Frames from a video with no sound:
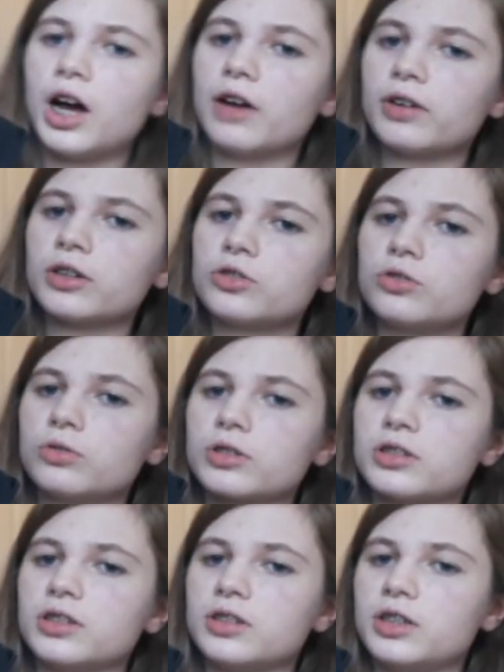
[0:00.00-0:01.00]
I've got two
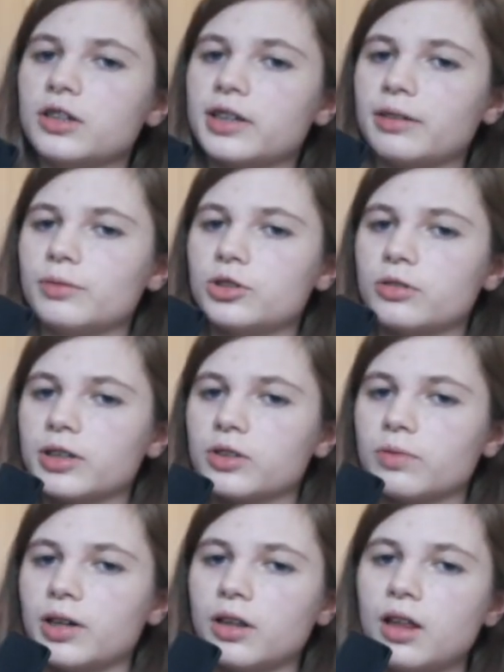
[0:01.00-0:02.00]
horses here that I'll be showing
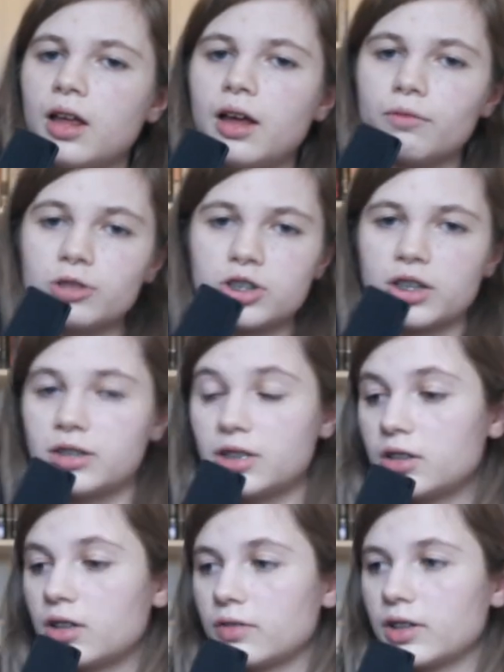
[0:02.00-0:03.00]
as well, which I
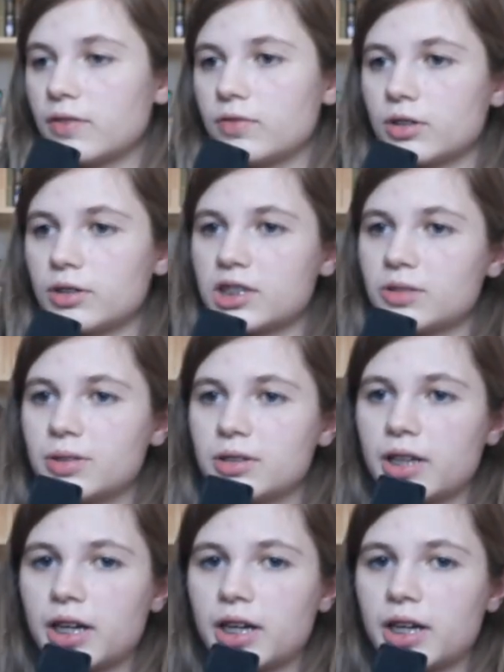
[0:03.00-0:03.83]
did not get for Christmas.